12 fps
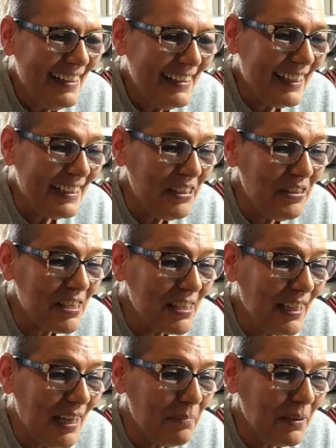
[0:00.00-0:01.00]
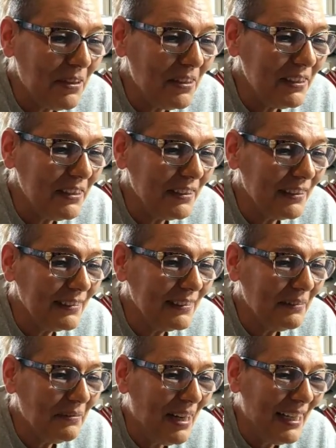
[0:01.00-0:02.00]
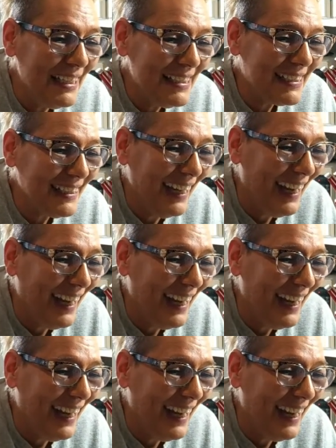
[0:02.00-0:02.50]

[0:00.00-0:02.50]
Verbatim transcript: Can you slap it on your what?